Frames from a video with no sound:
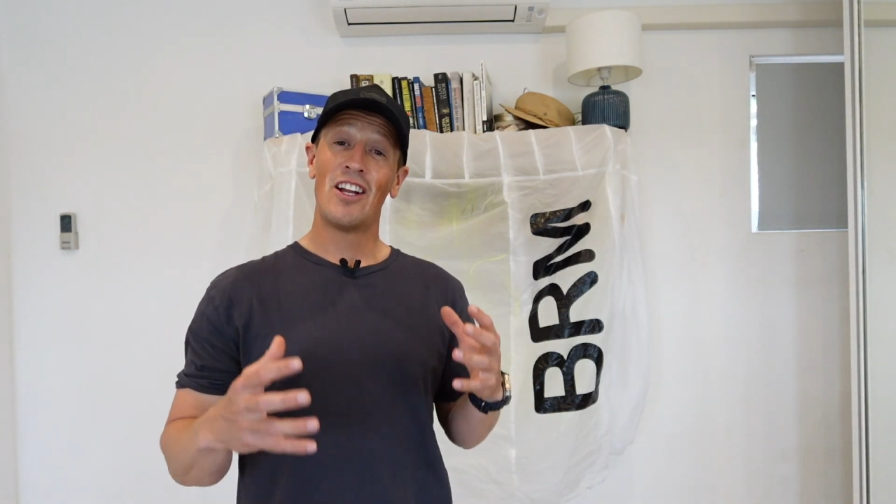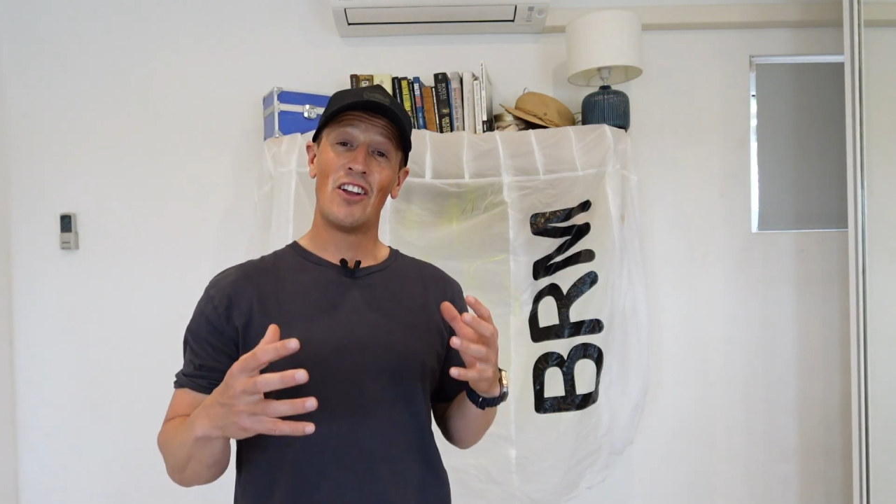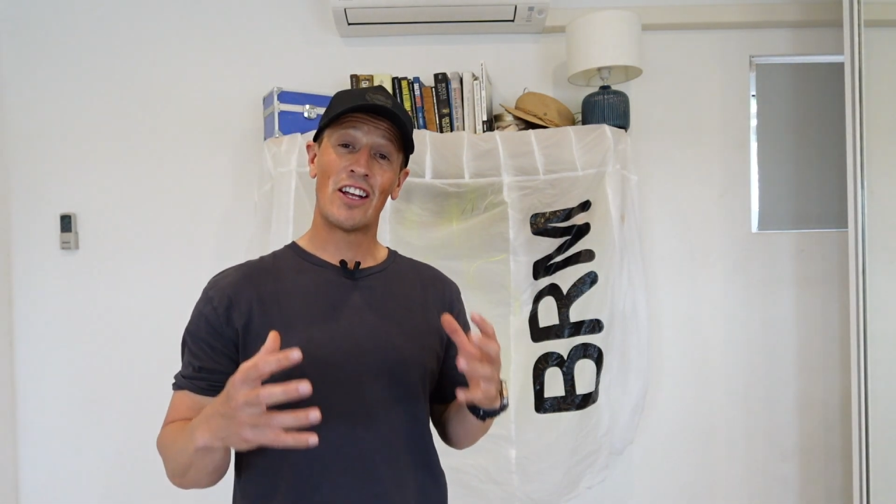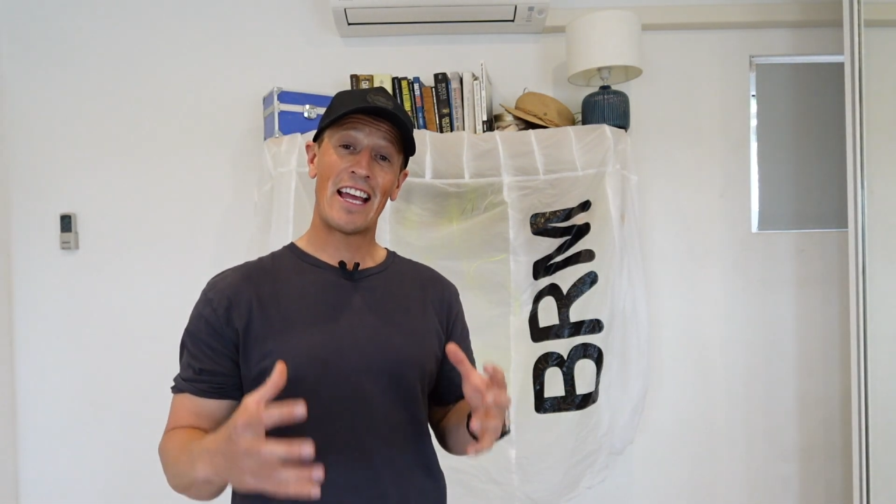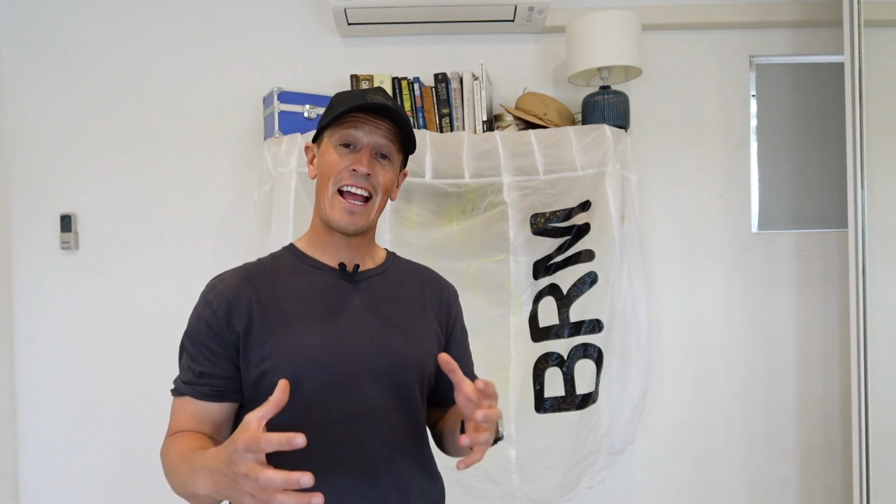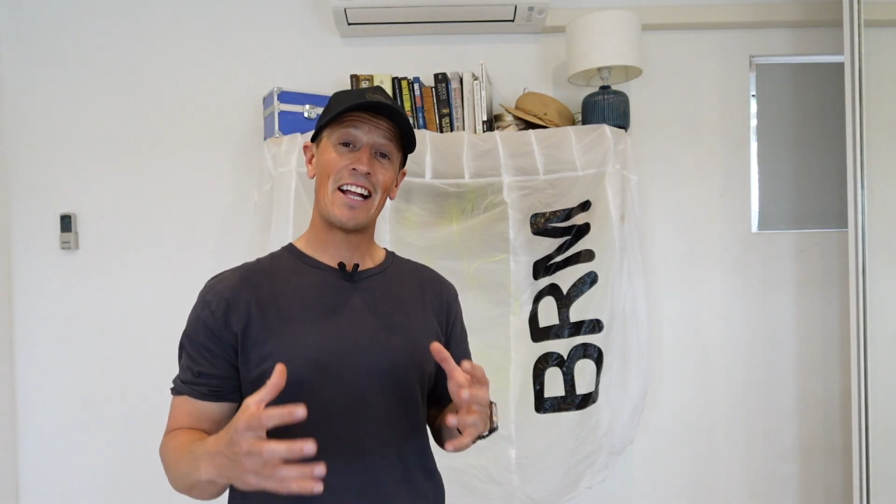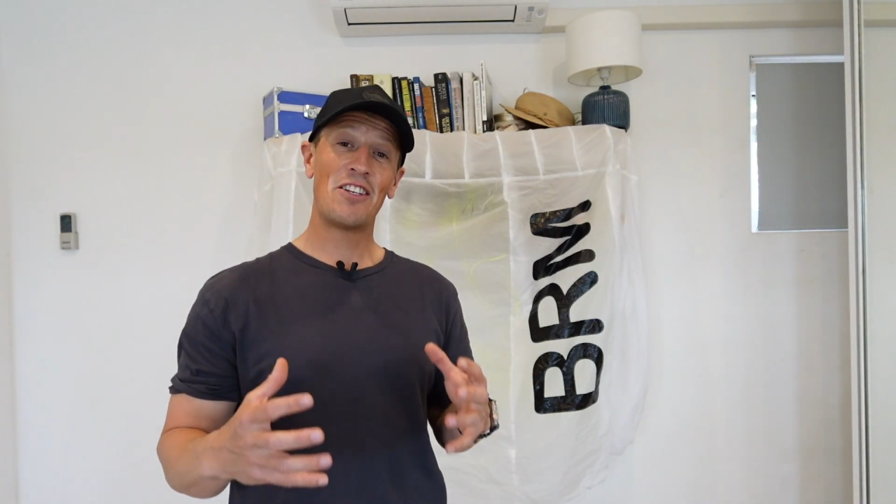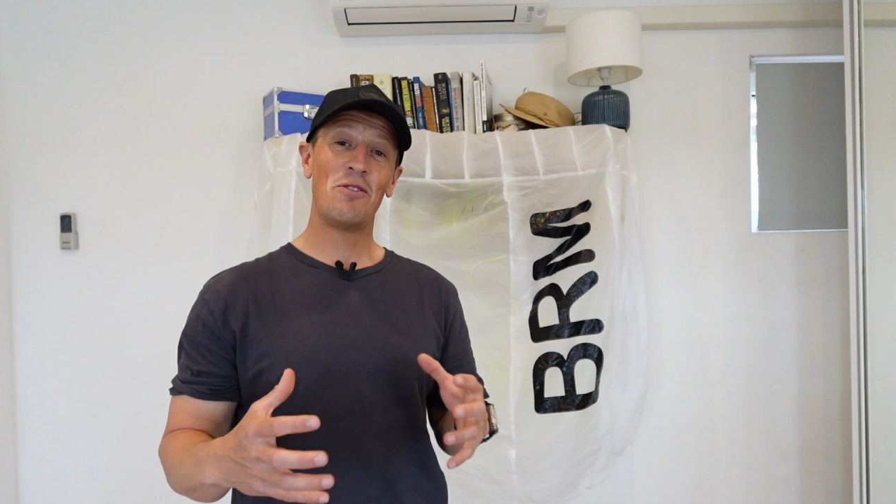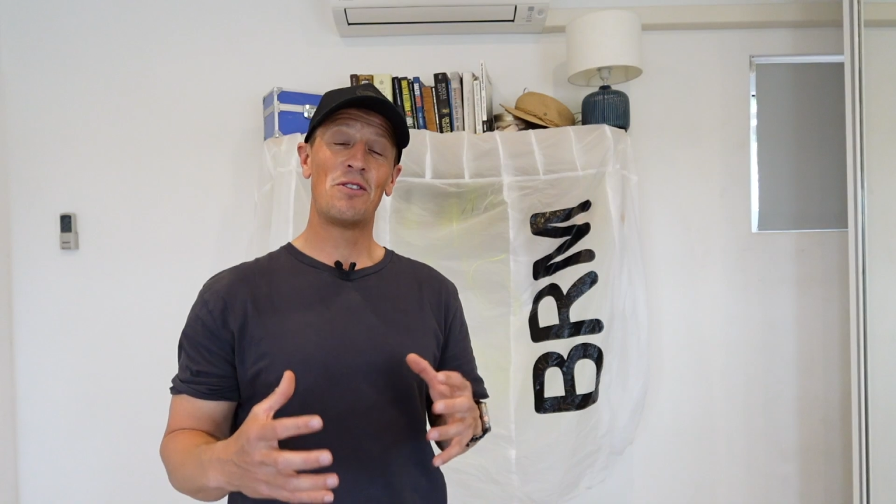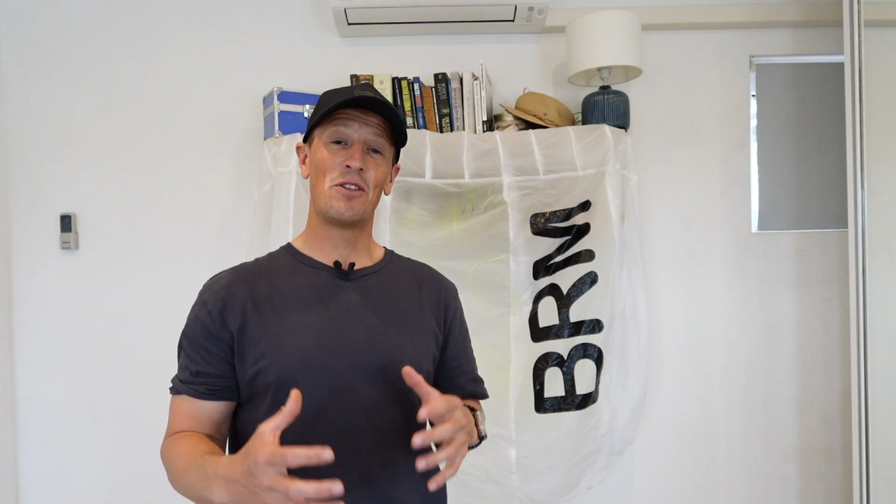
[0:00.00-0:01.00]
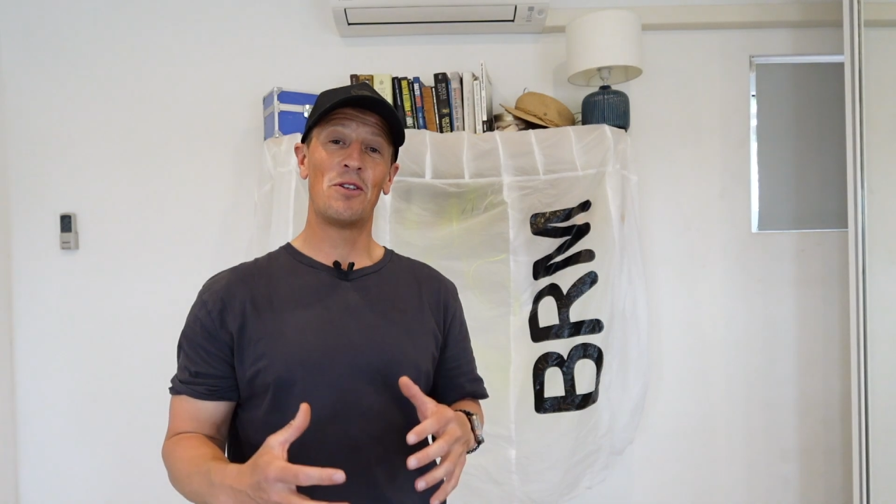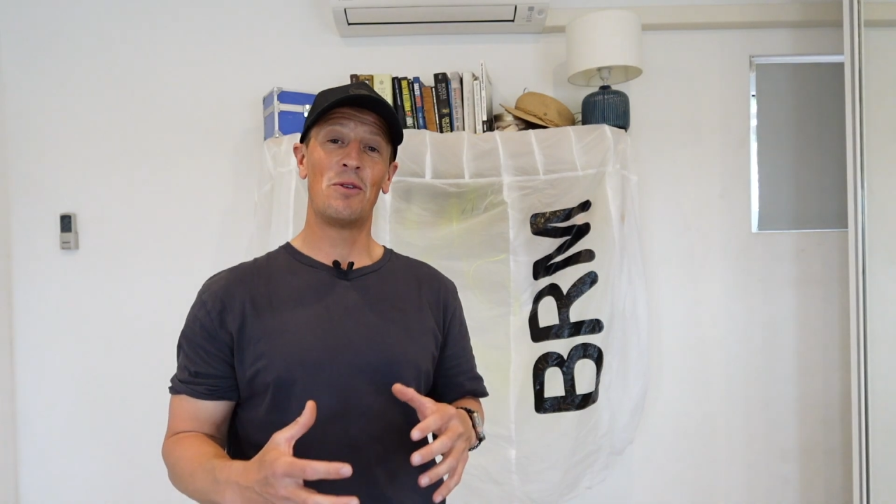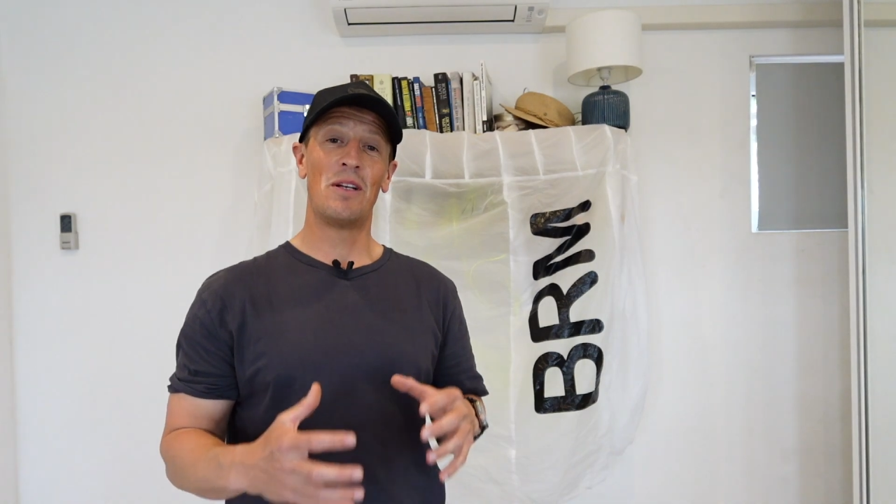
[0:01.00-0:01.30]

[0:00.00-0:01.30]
look, can you do